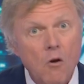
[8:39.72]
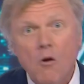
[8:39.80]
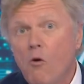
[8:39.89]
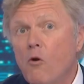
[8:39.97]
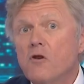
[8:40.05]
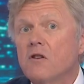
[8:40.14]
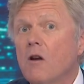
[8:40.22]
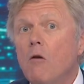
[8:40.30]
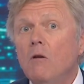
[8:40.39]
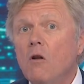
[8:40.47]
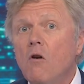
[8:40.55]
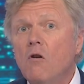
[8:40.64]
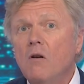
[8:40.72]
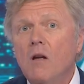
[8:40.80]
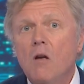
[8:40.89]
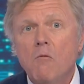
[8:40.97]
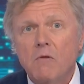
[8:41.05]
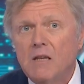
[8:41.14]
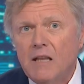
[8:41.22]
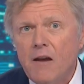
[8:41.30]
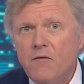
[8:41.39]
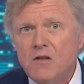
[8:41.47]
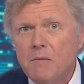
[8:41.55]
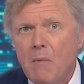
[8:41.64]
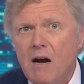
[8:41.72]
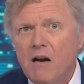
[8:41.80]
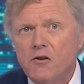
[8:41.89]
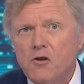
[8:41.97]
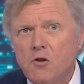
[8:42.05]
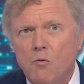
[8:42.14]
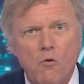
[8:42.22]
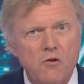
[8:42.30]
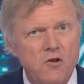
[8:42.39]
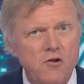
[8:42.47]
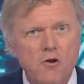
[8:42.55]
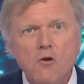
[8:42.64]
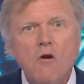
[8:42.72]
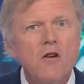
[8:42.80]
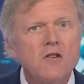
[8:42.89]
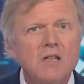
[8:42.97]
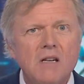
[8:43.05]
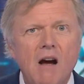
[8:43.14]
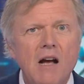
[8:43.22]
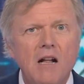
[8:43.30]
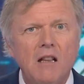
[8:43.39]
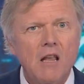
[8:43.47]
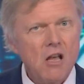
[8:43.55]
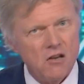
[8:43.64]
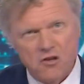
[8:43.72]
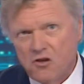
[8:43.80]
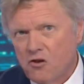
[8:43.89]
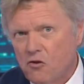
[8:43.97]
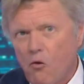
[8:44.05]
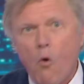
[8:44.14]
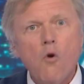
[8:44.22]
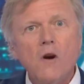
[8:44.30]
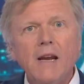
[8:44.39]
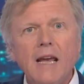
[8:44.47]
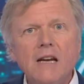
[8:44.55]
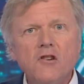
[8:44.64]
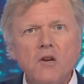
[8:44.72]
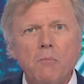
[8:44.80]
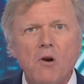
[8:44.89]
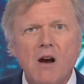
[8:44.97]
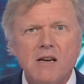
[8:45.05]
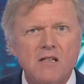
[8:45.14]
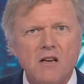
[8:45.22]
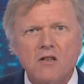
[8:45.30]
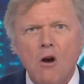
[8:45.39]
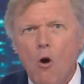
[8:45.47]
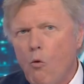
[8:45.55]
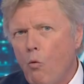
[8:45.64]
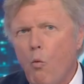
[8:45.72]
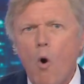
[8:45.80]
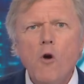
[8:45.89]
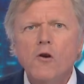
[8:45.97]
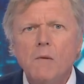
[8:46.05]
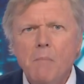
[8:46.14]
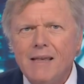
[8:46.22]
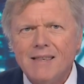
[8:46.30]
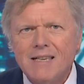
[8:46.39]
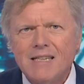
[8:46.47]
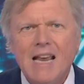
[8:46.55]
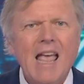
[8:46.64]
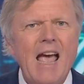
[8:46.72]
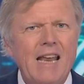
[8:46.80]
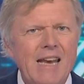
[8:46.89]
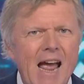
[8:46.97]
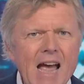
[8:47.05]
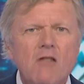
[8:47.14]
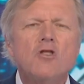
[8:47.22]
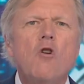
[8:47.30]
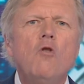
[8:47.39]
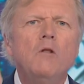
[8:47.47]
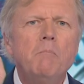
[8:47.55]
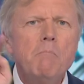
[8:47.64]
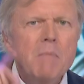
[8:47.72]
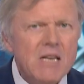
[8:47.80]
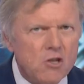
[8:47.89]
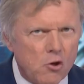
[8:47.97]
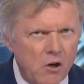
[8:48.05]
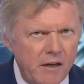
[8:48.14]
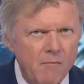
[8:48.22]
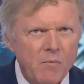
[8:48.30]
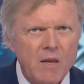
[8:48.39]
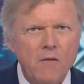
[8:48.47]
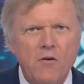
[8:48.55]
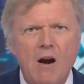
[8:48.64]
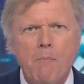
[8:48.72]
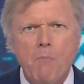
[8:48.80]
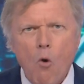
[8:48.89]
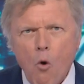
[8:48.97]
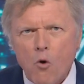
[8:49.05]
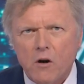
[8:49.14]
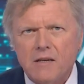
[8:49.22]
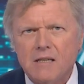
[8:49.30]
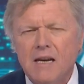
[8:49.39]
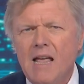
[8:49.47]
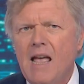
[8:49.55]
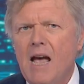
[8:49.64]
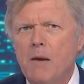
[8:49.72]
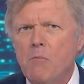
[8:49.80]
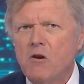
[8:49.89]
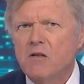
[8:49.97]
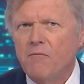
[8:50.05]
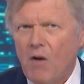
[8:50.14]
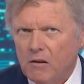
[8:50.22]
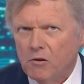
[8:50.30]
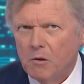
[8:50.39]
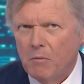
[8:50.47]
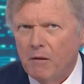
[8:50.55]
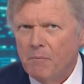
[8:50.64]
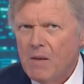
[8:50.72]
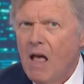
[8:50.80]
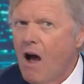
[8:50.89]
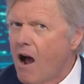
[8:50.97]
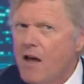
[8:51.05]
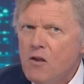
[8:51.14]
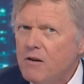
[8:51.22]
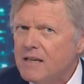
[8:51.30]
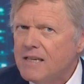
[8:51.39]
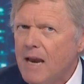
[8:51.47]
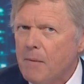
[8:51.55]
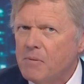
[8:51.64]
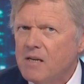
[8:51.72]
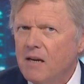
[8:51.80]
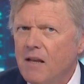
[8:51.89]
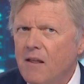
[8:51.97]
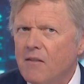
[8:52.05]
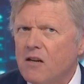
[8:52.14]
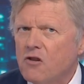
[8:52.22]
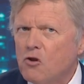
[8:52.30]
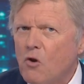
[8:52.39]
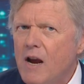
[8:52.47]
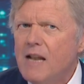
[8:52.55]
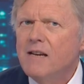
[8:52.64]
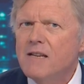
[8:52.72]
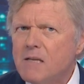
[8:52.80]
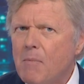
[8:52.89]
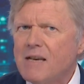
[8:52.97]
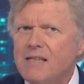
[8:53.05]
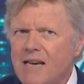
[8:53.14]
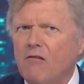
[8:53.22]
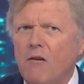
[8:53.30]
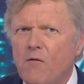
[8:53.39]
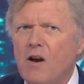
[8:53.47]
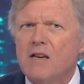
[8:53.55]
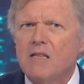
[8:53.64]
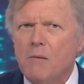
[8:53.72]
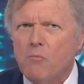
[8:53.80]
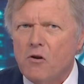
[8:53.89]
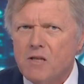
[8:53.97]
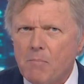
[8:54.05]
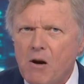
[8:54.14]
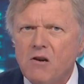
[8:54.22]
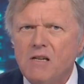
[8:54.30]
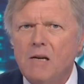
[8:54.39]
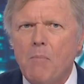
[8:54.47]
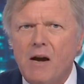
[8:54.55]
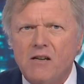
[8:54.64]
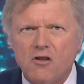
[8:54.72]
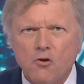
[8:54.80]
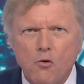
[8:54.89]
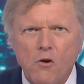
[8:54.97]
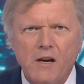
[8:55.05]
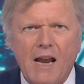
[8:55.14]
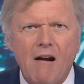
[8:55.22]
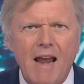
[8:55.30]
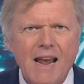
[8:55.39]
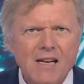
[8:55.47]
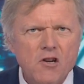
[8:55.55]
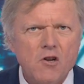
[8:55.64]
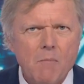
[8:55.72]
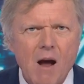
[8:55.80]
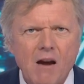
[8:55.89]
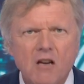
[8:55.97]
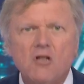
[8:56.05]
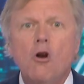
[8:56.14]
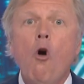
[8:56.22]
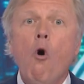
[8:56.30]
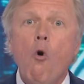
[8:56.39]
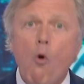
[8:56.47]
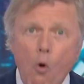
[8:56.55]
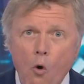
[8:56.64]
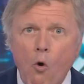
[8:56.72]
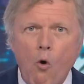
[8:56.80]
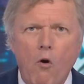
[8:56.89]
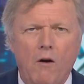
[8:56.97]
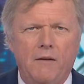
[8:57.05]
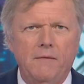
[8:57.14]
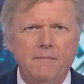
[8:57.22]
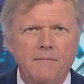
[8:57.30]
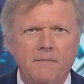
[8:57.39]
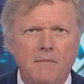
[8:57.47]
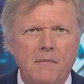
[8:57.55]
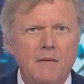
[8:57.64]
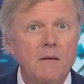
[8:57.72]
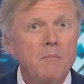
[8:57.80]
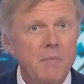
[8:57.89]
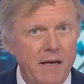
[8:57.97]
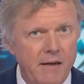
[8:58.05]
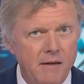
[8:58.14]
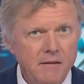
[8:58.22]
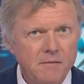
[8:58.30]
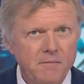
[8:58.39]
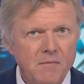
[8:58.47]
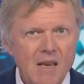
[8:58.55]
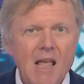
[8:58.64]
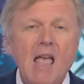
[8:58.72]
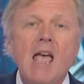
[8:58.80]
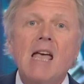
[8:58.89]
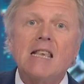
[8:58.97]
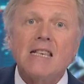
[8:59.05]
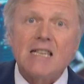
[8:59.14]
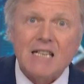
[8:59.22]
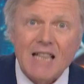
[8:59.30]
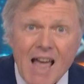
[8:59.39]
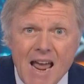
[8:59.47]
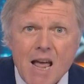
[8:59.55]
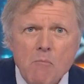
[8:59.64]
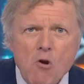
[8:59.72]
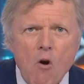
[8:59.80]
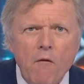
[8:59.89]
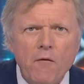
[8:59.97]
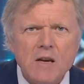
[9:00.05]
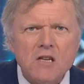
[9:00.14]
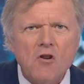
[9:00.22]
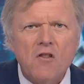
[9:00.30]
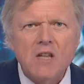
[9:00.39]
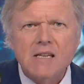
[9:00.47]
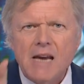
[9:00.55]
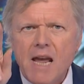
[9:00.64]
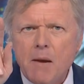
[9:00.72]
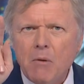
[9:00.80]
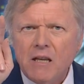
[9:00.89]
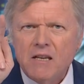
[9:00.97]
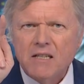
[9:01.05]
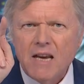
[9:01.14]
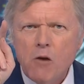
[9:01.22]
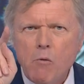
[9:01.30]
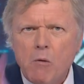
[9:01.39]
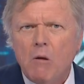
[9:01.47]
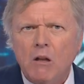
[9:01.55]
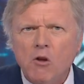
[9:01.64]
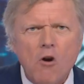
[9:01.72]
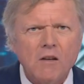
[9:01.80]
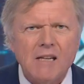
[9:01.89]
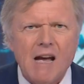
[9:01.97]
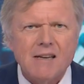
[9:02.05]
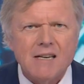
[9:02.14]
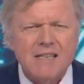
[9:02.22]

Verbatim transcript: Or just go along with the left's march towards Euro style, soaring energy prices, woke myths, and household misery for our poorest and most vulnerable. Either accept that Australians must sacrifice their prosperity by destroying our energy markets, or, Peter, slam your fist on the table and say we will not cut a